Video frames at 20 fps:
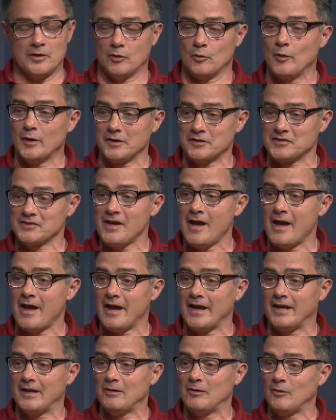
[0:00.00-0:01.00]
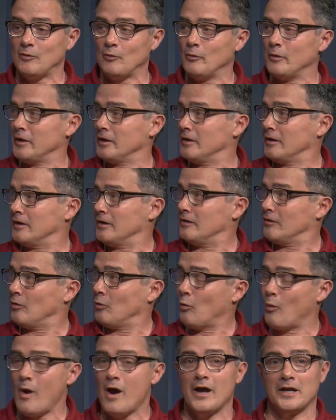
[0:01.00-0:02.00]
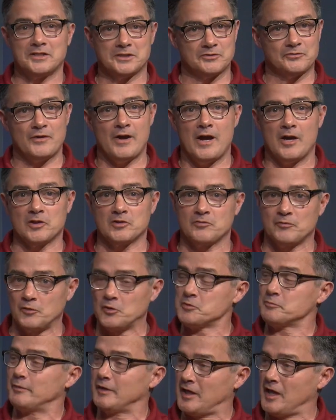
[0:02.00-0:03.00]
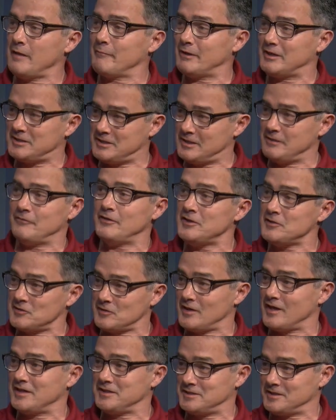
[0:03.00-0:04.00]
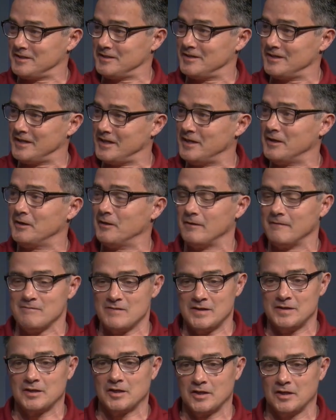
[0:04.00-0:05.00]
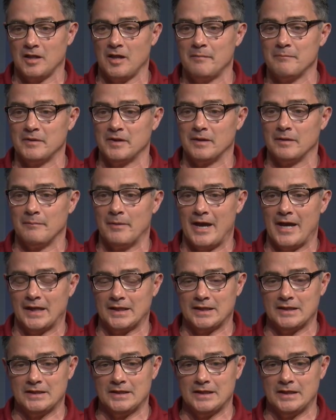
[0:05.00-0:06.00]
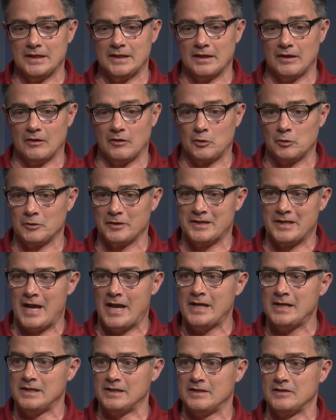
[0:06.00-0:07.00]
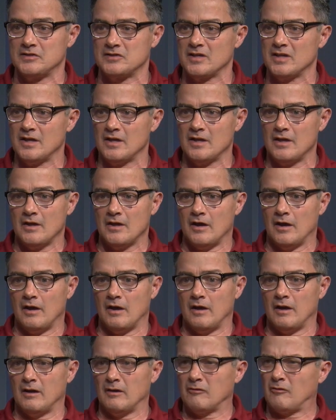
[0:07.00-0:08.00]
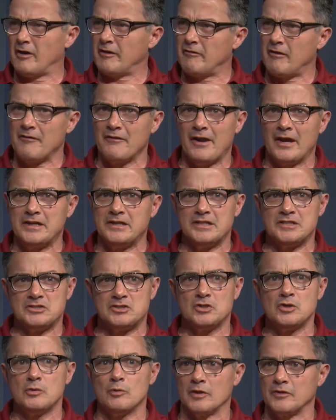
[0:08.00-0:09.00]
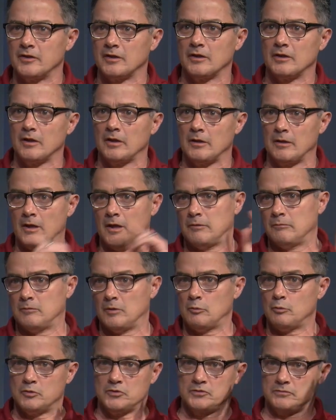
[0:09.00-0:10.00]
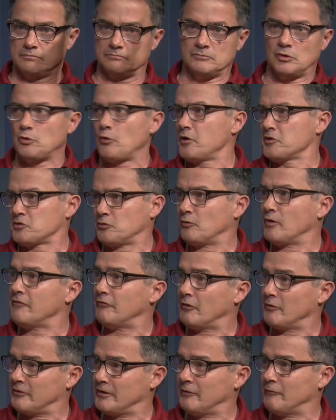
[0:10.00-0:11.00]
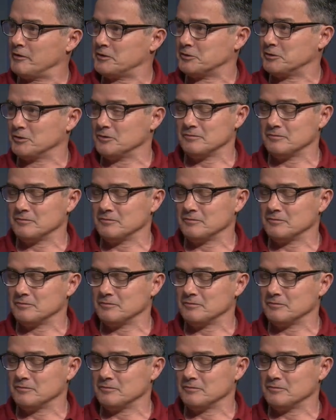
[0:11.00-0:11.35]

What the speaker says: Quick aside, when Watch Fox first became a TV station here in Columbia back in the early 90s, right around 92, I think, and it was across the river, the original